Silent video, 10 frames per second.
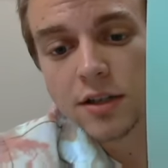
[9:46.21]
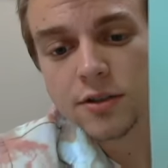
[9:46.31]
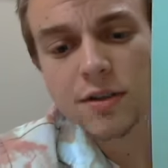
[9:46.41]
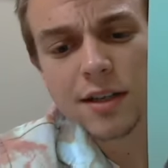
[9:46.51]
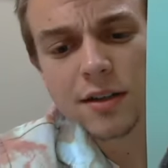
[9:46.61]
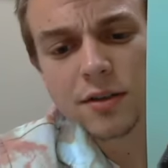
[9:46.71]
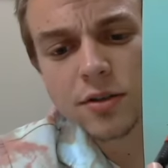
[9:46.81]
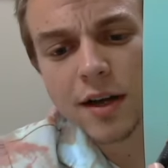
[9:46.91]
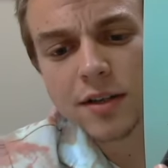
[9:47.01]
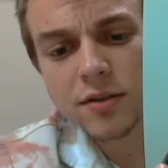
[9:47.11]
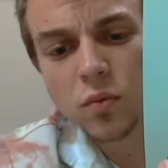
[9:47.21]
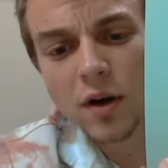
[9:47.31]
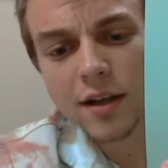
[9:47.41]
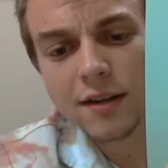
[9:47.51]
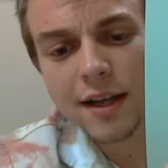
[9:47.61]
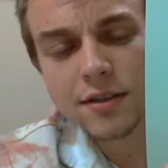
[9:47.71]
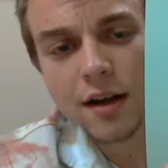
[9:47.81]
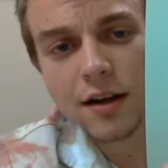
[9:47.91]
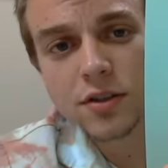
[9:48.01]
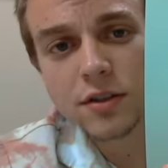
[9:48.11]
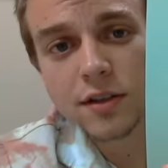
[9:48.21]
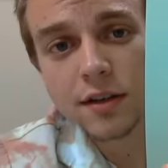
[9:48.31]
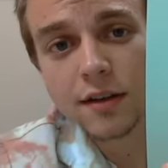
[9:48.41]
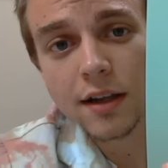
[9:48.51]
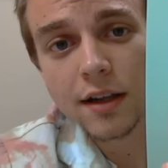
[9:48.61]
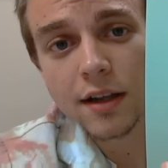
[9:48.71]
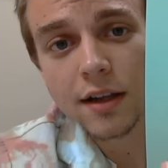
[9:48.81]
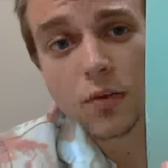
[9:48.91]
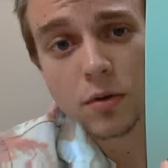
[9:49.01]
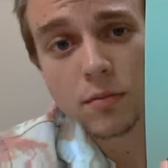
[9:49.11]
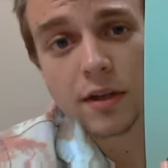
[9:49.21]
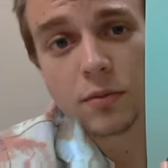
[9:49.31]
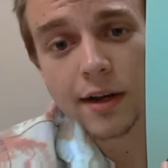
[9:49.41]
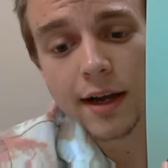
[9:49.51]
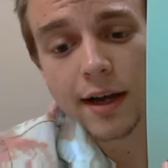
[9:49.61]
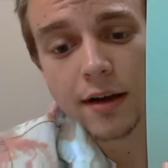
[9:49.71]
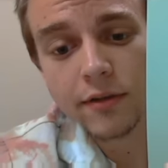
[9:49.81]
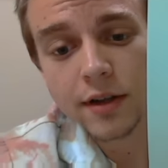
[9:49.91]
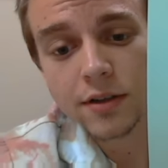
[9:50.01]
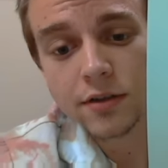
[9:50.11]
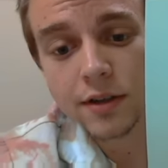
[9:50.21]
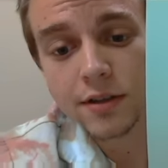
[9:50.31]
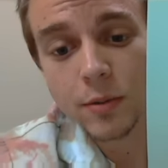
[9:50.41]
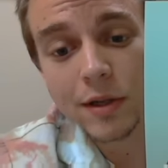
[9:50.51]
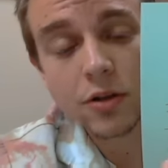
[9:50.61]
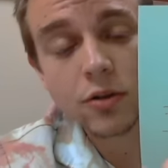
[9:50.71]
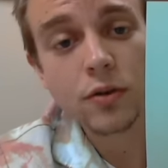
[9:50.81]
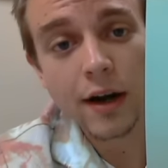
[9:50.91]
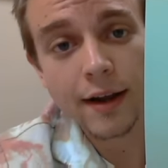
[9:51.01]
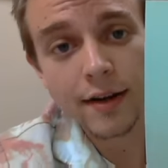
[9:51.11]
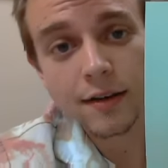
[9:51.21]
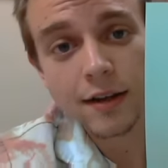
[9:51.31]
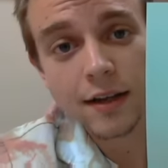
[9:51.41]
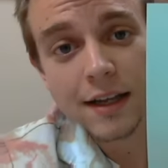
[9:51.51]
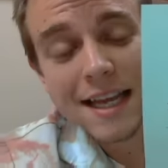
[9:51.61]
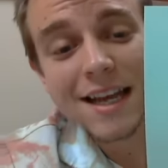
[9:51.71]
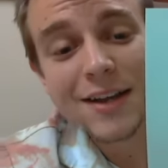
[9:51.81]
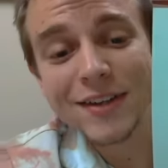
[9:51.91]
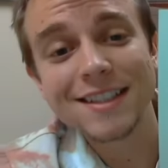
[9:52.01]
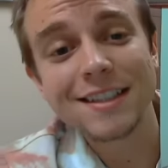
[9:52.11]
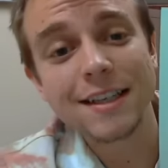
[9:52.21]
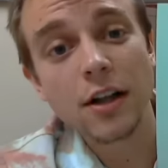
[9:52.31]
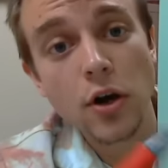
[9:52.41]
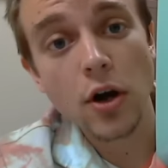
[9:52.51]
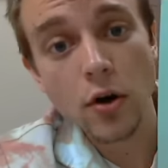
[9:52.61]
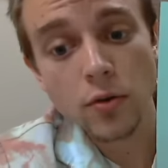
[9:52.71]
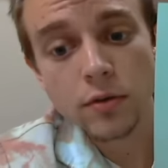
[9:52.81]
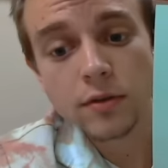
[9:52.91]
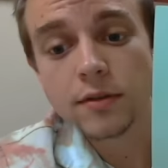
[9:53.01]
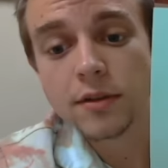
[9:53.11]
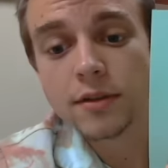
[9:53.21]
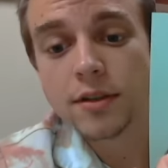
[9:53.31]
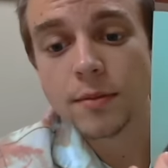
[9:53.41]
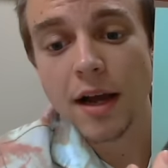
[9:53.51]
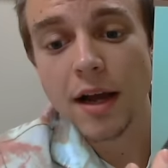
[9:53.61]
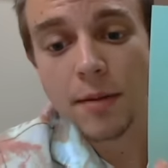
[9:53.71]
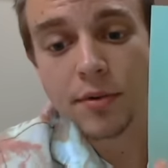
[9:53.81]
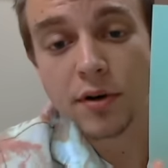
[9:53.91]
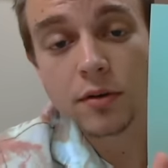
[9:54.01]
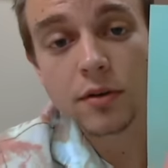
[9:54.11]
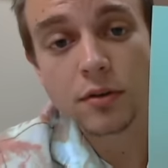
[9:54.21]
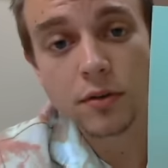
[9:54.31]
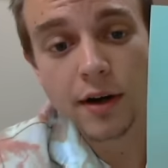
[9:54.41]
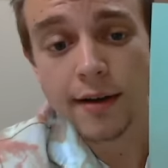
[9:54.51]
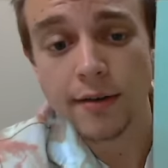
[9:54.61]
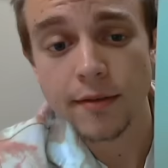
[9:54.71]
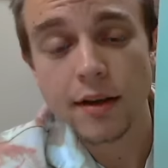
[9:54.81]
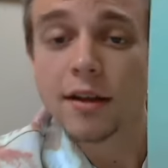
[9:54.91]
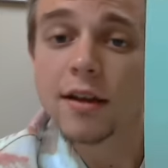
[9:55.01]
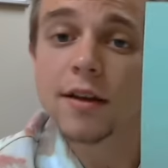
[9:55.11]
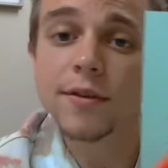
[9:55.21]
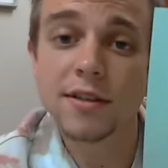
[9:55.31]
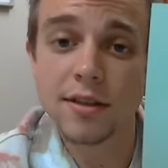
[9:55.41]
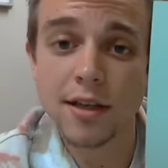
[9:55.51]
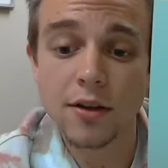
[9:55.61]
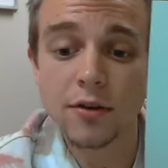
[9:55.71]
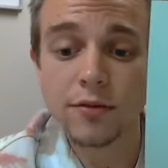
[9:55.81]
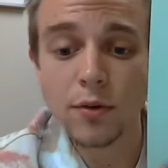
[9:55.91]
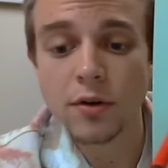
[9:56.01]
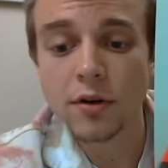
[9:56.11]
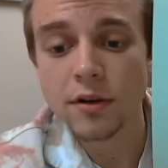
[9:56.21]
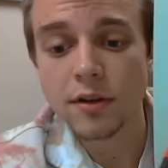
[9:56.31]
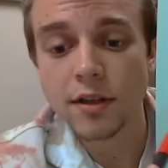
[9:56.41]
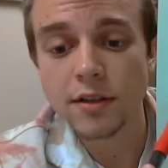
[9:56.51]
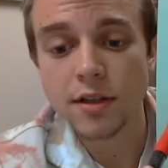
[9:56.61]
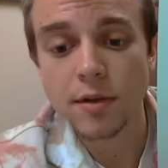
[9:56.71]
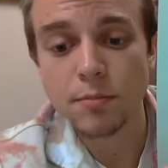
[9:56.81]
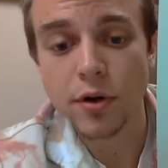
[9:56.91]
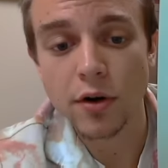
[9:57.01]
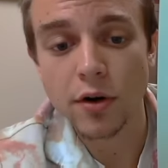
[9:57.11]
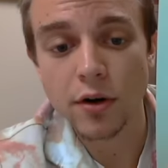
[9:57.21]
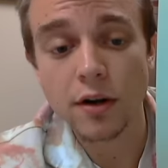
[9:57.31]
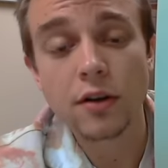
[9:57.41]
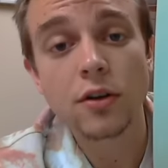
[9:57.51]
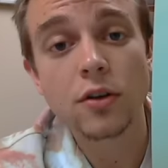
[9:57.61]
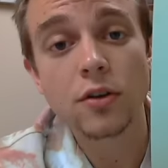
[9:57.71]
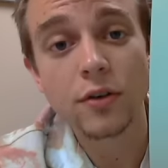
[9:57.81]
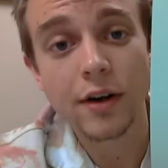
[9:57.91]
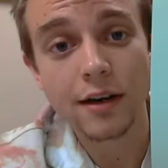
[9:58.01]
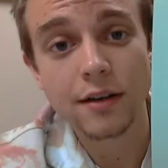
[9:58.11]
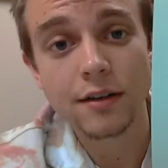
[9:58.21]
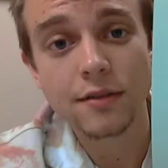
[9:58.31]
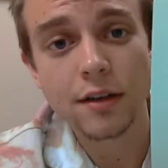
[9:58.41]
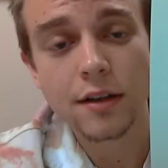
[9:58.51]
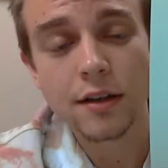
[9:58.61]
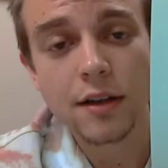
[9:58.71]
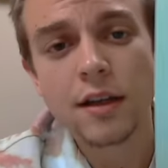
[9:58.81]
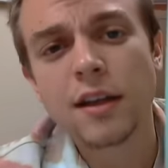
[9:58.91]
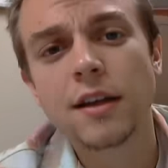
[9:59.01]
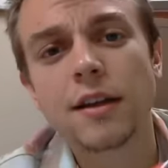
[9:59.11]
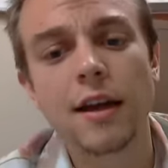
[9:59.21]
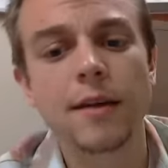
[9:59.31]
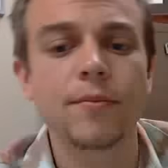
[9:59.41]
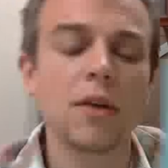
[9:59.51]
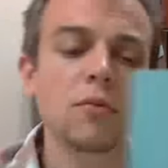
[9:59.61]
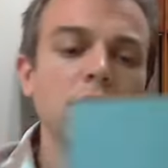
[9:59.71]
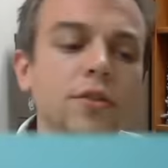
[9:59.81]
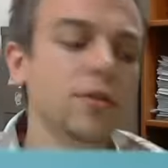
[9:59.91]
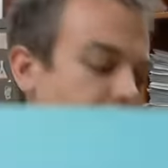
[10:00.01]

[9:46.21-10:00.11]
So ClO2 has 1 less oxygen than it normally would have, and so that's going to be chloride. If it's ClO, it's going to be hypochlorite. If it's ClO4, it's going to be perchlorate. Okay, and we'll do